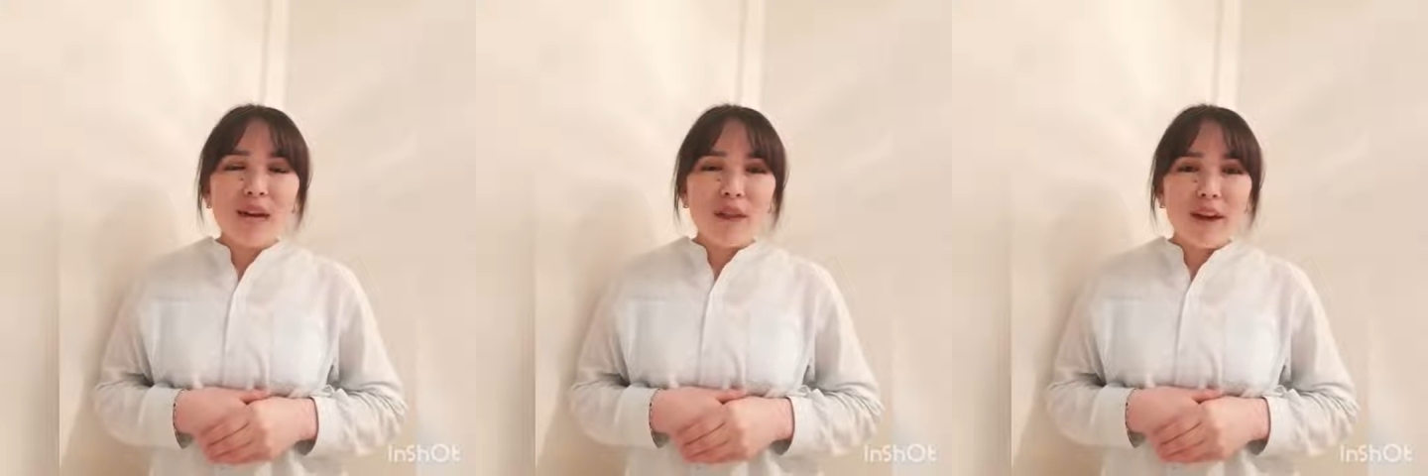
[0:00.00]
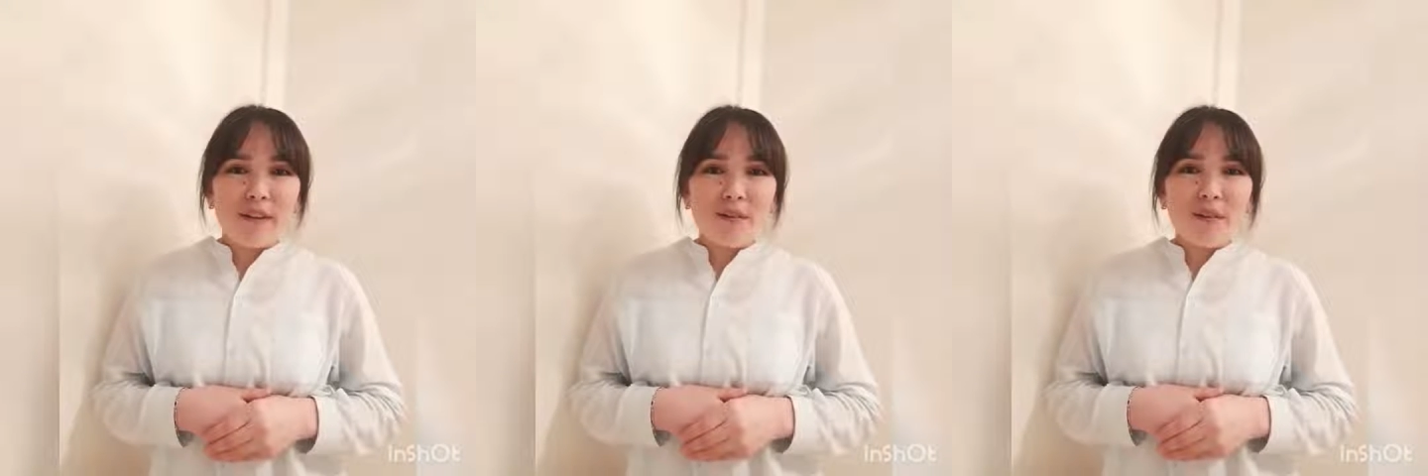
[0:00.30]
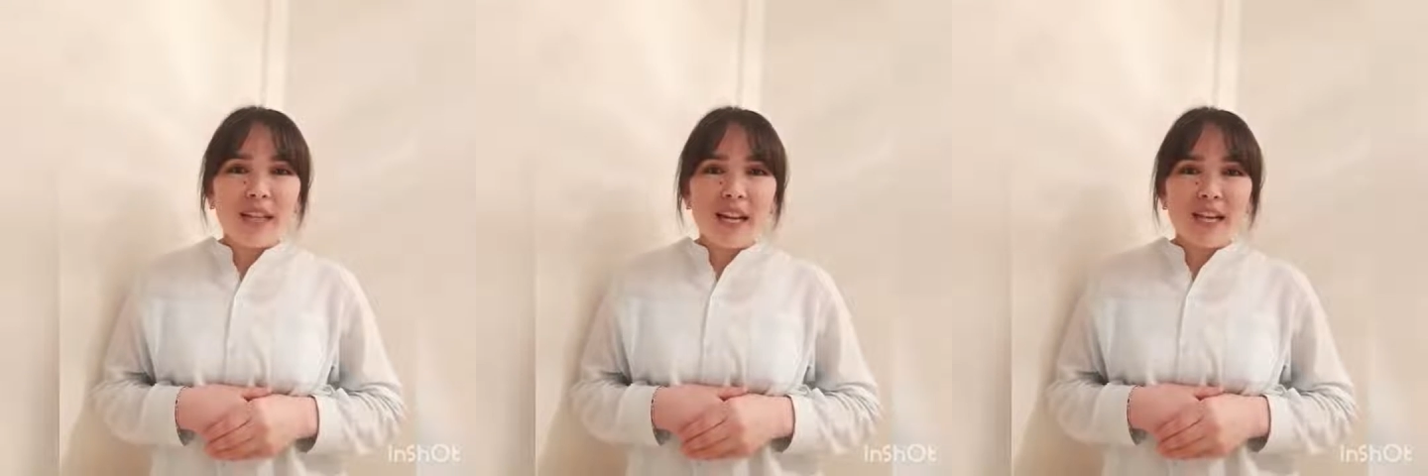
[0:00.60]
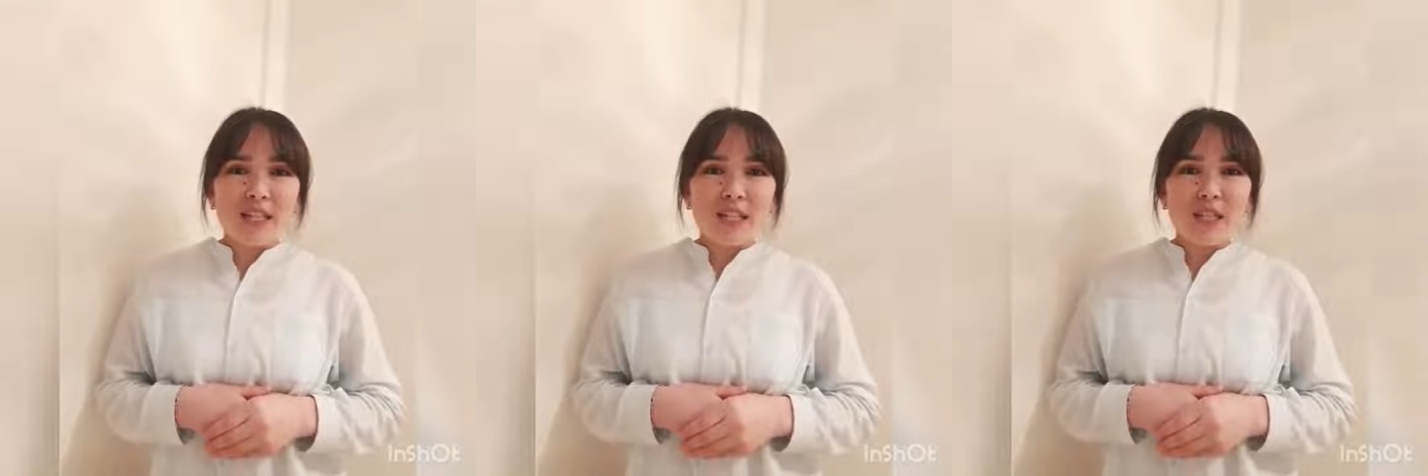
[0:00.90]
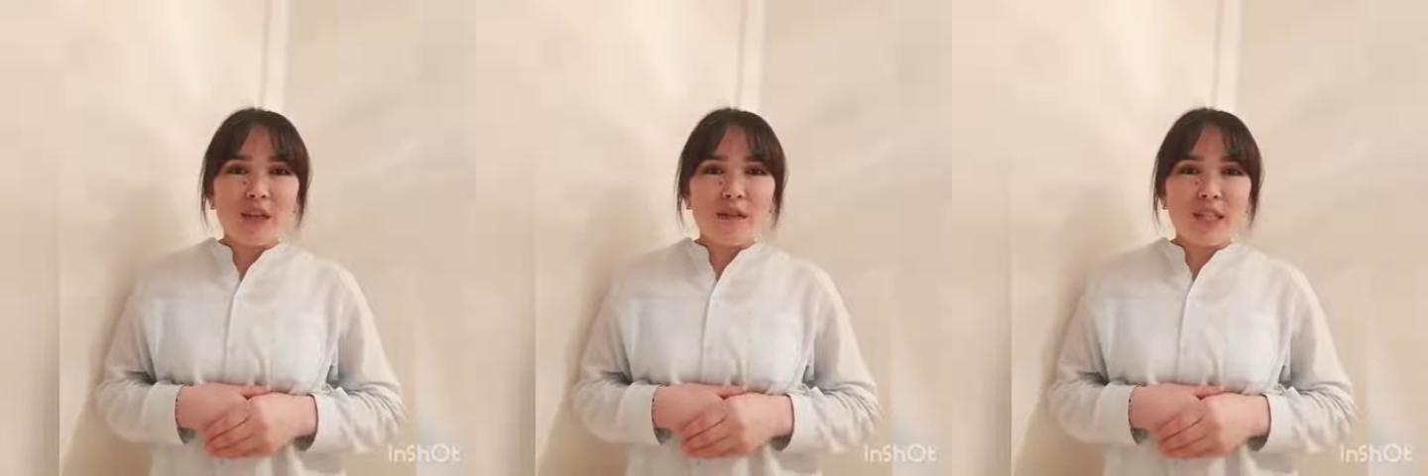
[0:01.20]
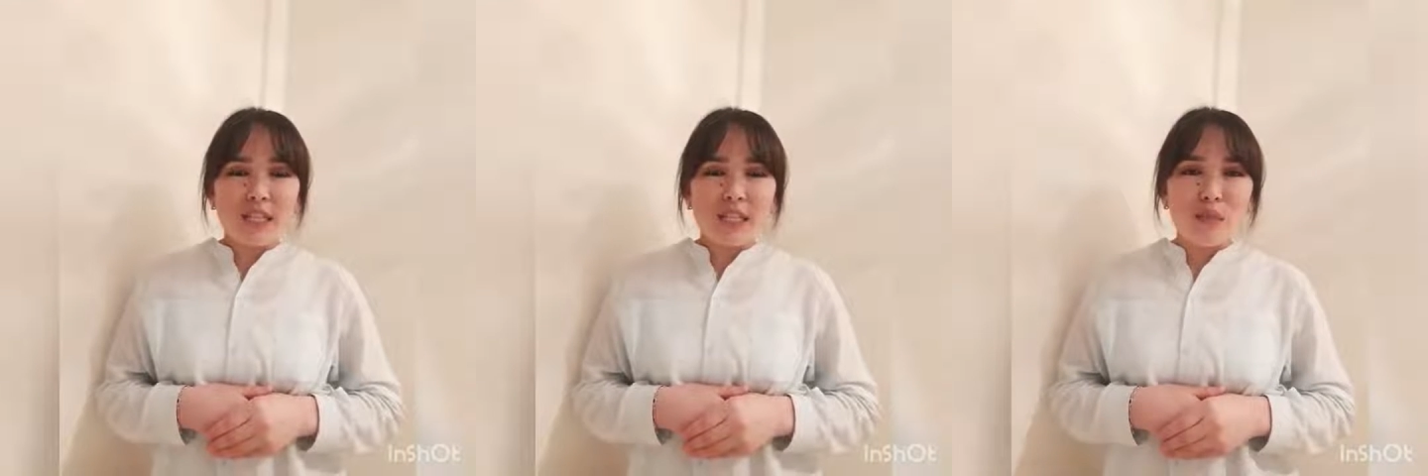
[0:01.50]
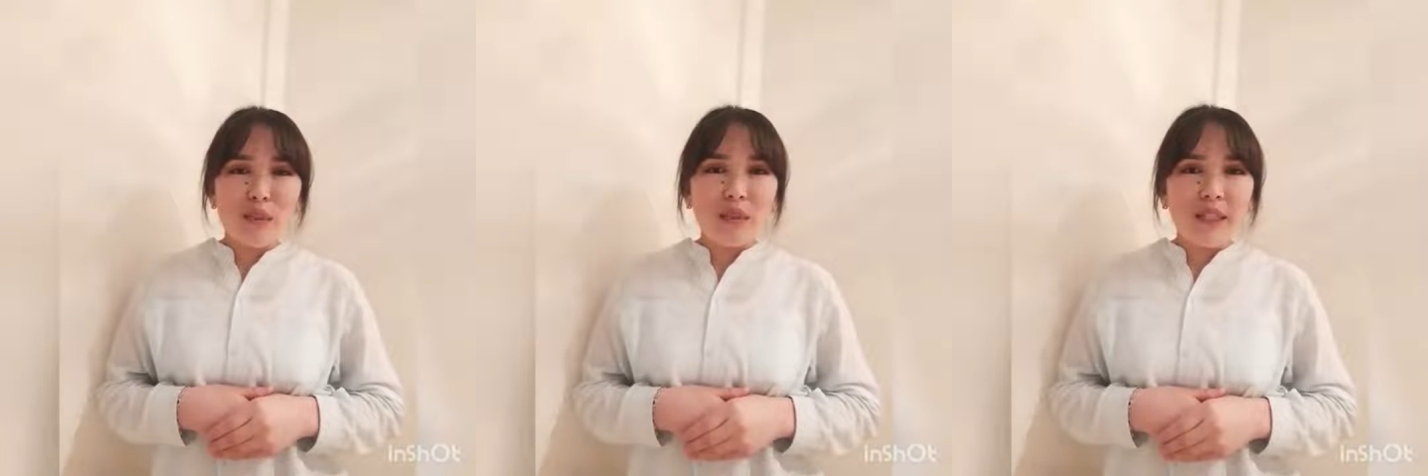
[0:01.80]
My family consists of six
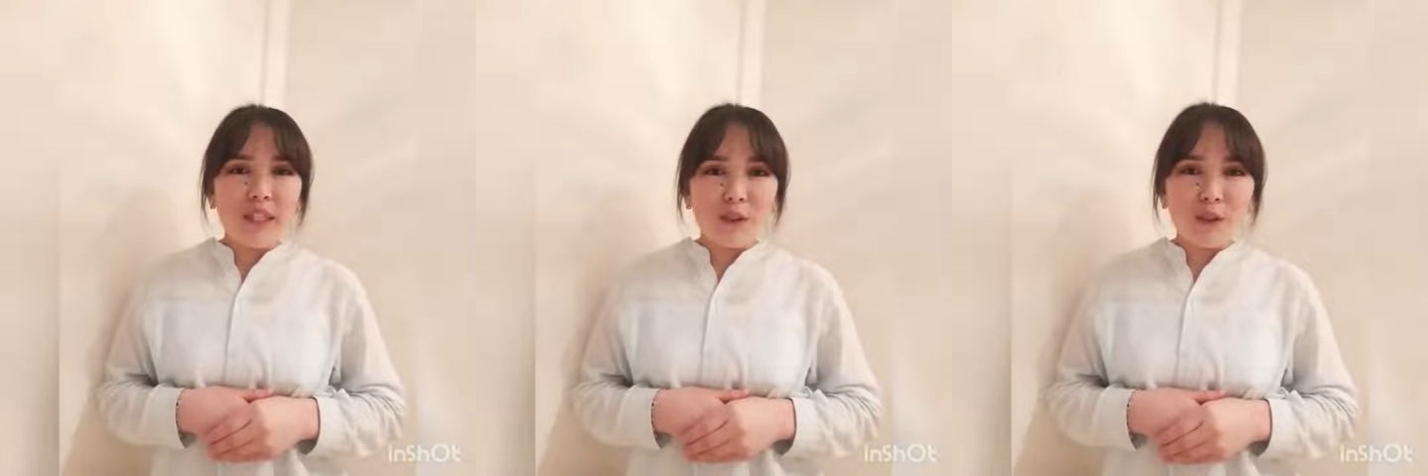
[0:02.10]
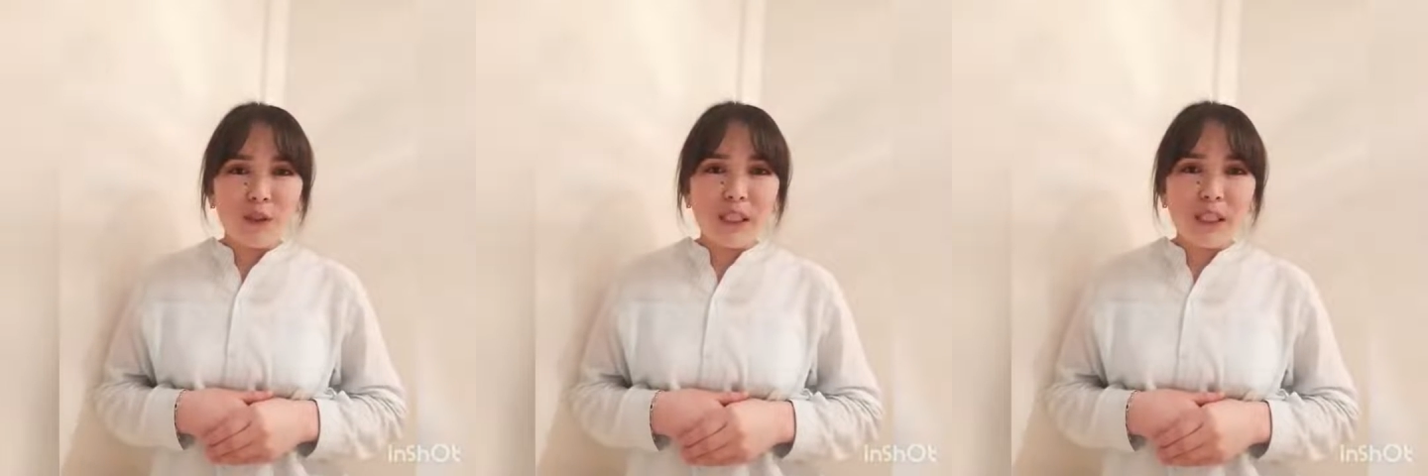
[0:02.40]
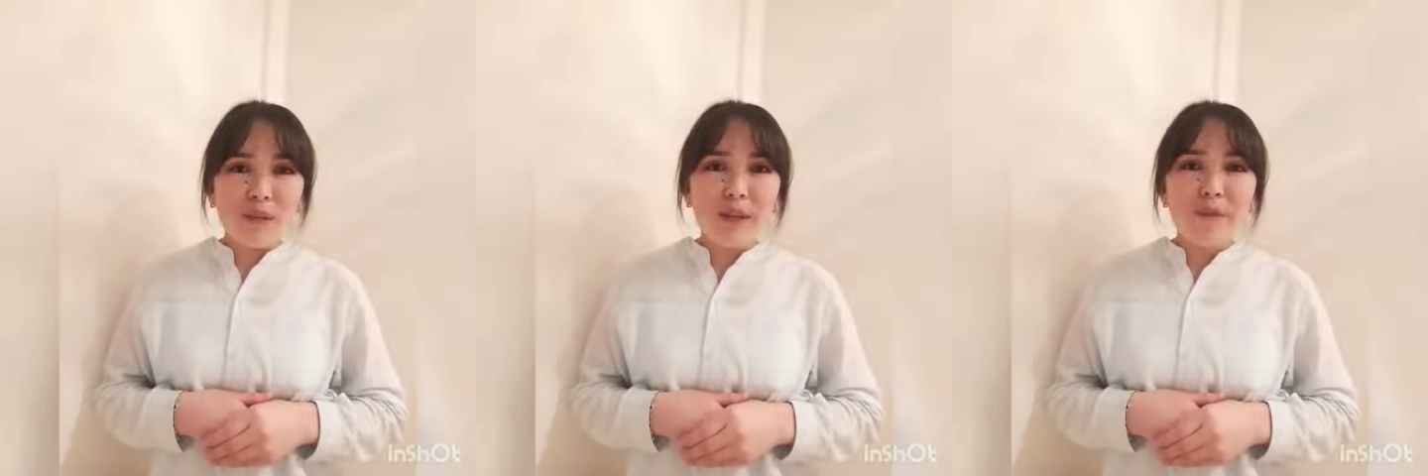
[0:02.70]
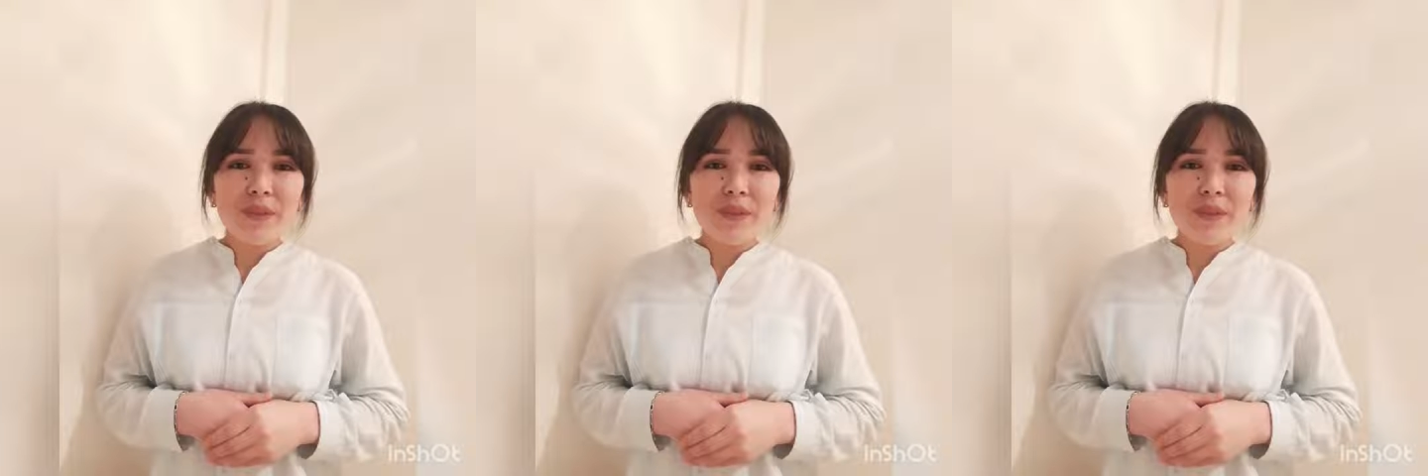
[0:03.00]
people including me.